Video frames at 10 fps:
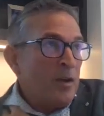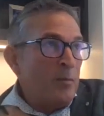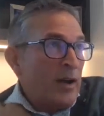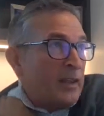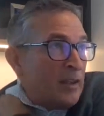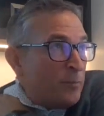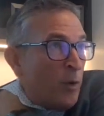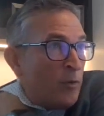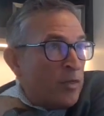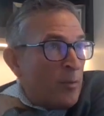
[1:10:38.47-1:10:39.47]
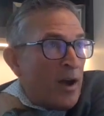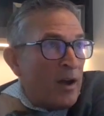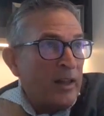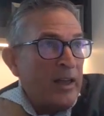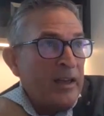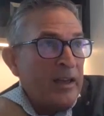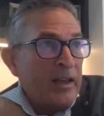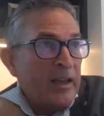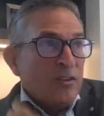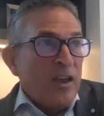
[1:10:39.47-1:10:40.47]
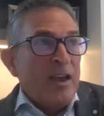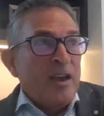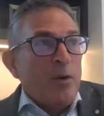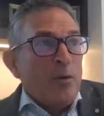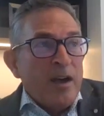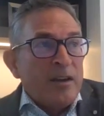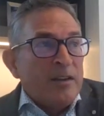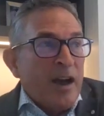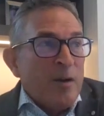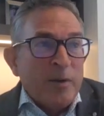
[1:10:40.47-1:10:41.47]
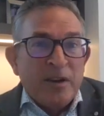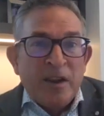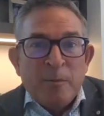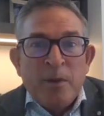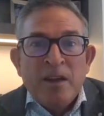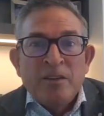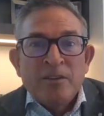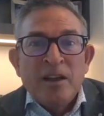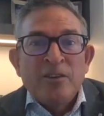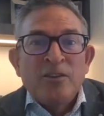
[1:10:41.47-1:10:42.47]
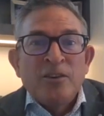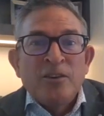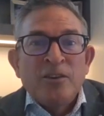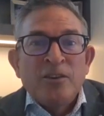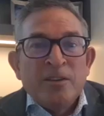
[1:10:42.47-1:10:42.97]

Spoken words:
in my case, both the ballet and JA both had endowment campaigns last year, right?